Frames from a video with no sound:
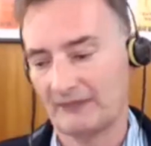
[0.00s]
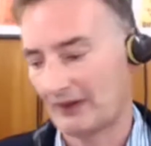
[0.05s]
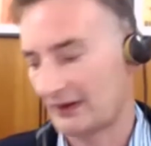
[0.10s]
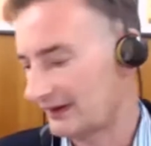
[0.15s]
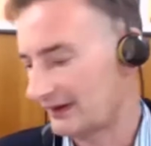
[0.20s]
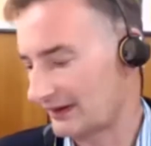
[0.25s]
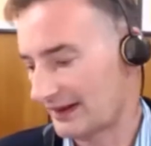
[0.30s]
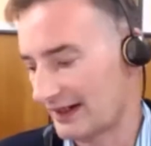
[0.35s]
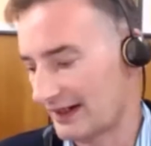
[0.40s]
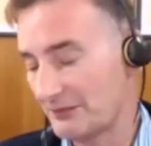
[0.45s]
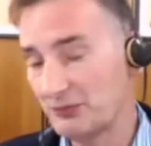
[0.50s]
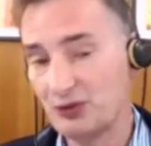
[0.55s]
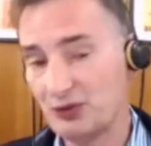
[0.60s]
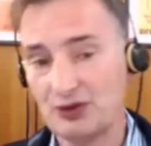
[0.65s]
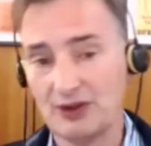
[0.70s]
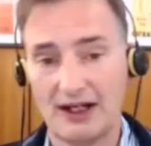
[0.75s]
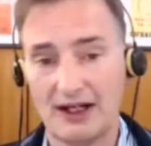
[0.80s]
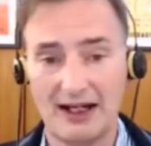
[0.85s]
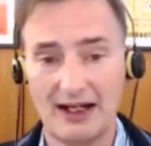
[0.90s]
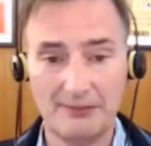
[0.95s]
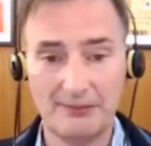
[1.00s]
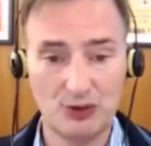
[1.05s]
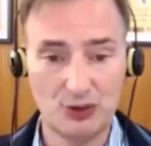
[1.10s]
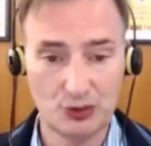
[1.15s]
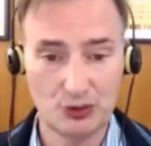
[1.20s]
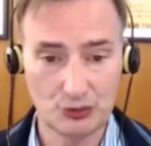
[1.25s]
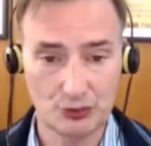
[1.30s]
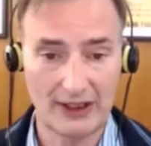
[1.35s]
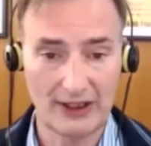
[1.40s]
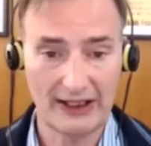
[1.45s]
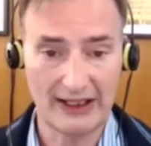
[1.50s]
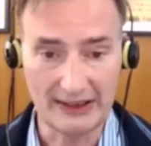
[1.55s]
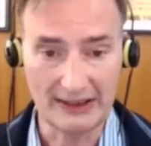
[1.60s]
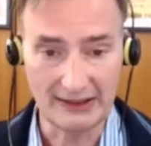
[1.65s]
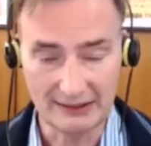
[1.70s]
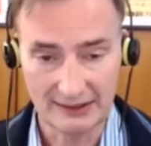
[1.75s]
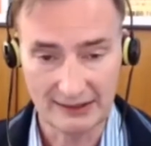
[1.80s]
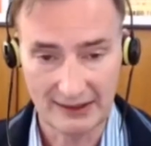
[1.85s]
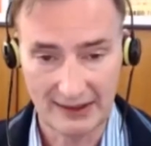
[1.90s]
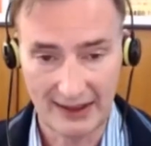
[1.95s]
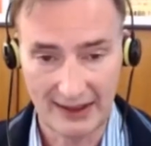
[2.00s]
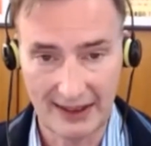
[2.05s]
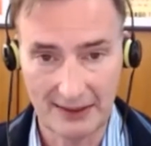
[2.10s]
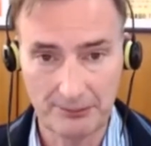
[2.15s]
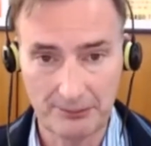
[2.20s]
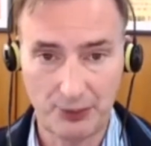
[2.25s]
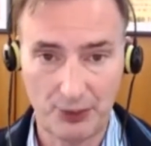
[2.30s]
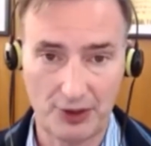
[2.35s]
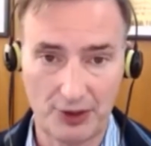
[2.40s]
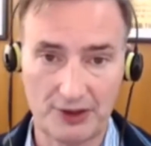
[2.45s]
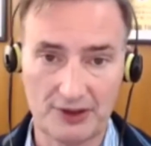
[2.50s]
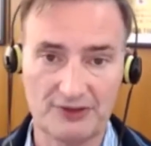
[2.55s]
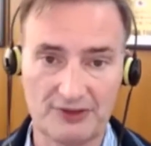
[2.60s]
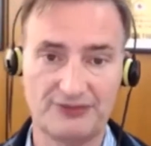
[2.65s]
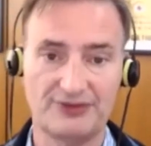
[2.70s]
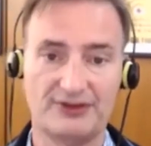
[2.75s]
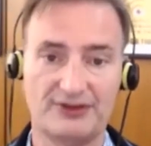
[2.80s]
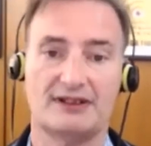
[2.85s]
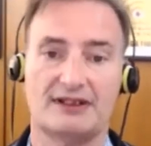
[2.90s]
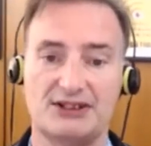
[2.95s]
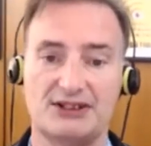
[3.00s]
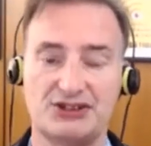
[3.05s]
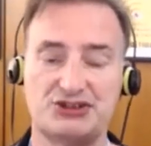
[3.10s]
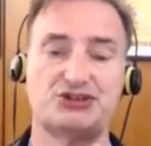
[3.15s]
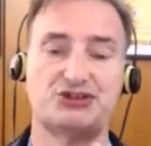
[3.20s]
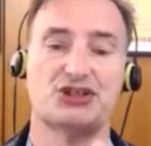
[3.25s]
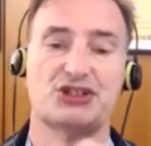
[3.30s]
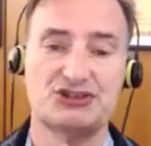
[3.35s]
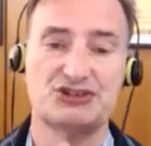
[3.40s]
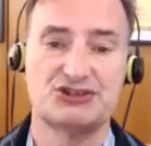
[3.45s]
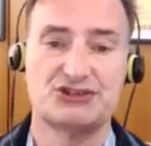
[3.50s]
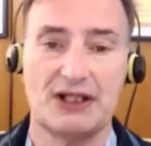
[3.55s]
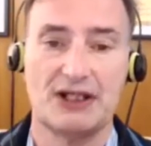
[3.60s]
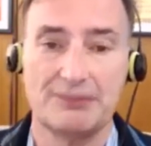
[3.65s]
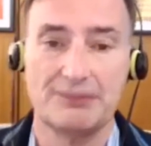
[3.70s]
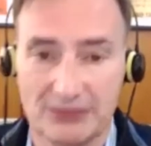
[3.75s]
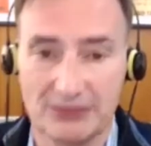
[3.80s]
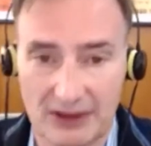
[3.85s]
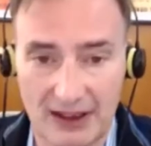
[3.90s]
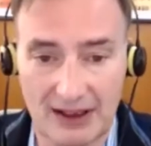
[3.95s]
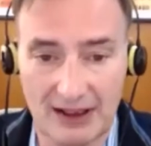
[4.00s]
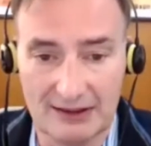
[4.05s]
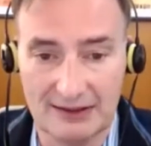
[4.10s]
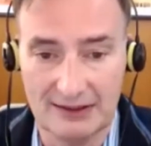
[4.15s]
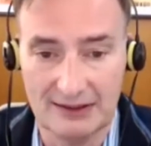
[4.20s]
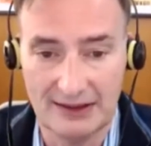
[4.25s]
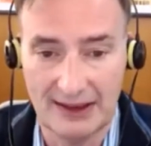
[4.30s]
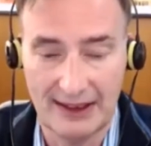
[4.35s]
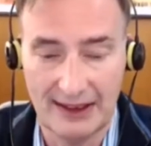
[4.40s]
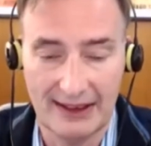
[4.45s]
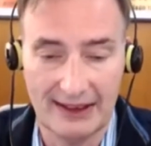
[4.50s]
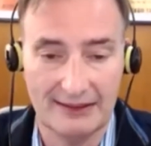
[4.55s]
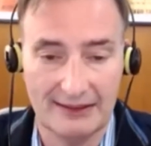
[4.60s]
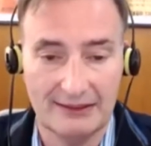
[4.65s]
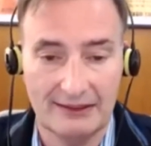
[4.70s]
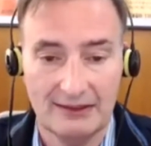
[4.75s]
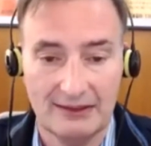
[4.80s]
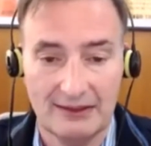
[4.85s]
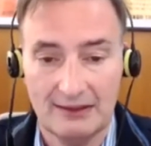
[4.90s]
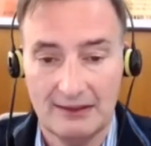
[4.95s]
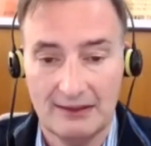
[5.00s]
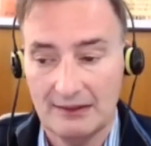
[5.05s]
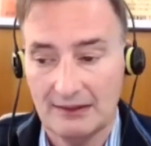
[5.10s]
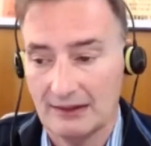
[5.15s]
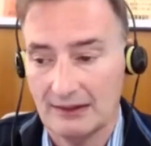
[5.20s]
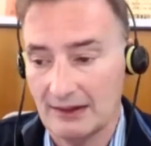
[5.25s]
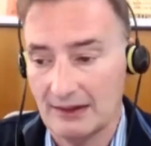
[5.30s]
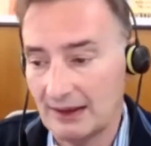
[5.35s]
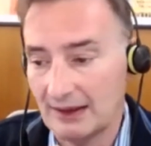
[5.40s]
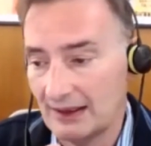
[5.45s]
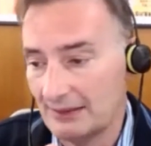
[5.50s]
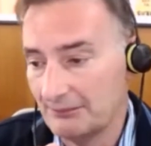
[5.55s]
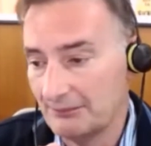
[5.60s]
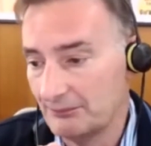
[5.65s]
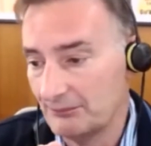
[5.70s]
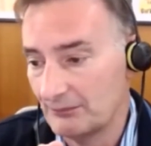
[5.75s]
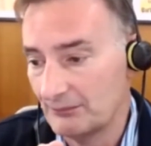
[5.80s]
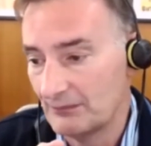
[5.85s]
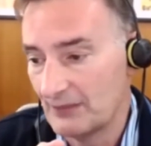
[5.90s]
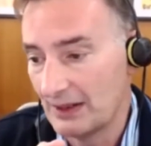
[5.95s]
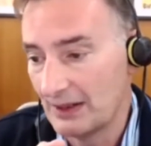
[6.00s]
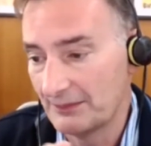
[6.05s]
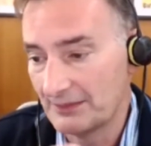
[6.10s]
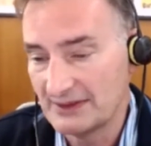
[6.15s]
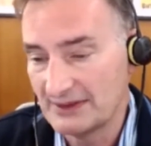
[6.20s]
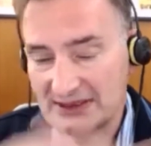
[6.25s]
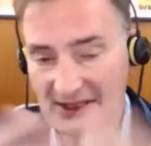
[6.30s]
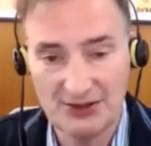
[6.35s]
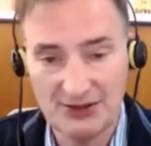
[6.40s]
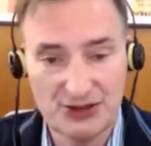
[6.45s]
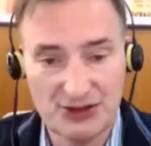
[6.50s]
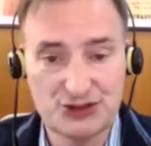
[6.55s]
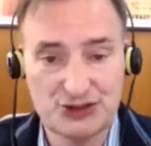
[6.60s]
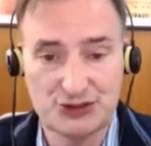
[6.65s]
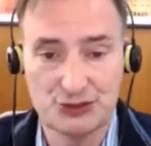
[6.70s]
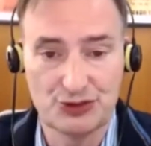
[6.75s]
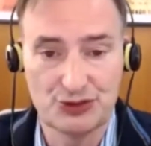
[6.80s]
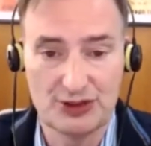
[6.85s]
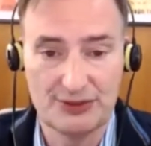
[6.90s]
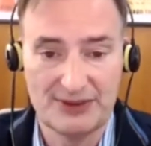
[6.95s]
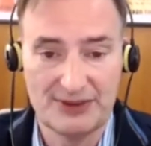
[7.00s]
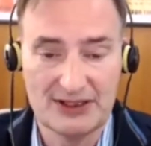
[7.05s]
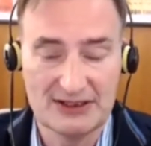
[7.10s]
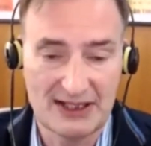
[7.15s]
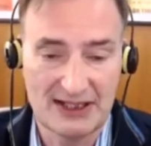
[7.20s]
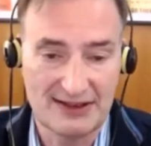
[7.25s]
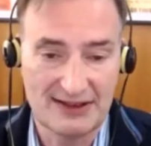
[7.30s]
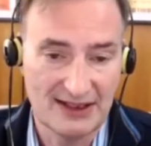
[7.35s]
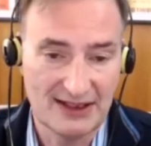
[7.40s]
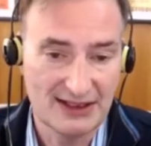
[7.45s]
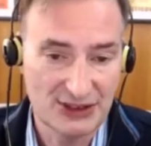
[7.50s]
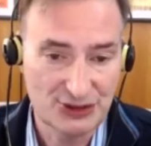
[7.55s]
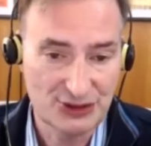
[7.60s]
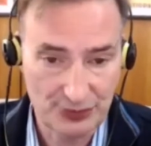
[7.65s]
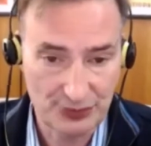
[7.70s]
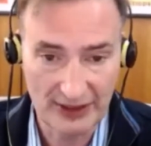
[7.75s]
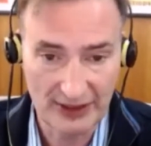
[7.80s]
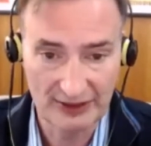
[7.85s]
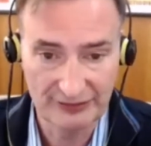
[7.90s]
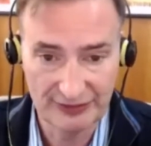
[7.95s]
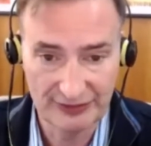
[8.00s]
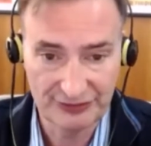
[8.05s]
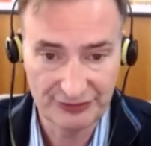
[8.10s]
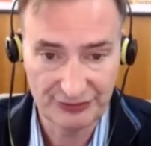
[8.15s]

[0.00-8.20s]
I'm great, and part of it is just dumb luck. And I'm going to tell this story because I think it's relevant for